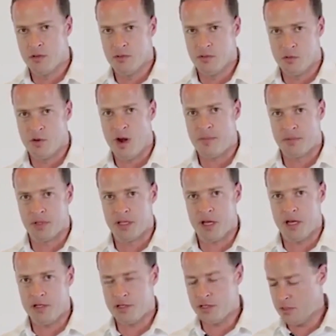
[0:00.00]
your
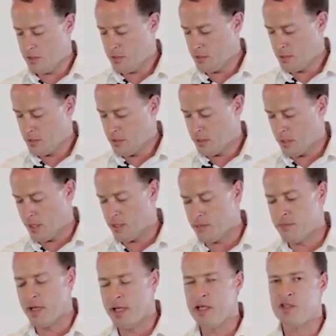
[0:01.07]
application, and it
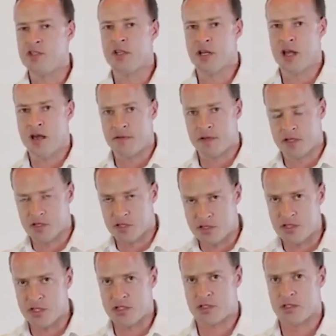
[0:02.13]
means you can have a
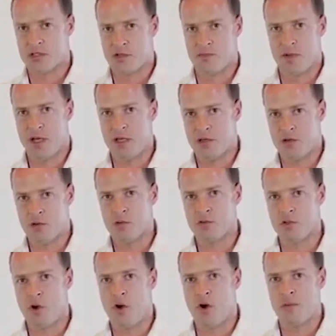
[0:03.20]
consistent speed at all
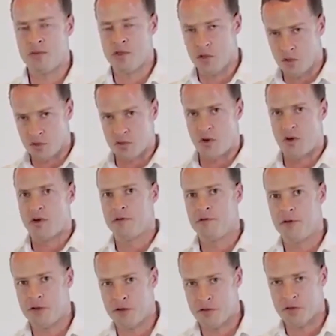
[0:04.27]
times. You're not trying to
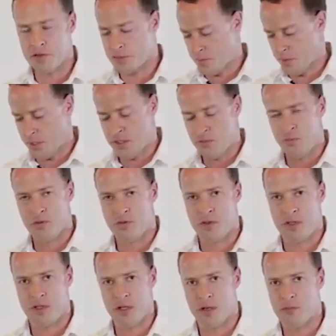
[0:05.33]
feather the speed with
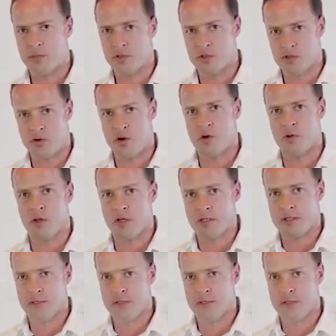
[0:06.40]
the controller.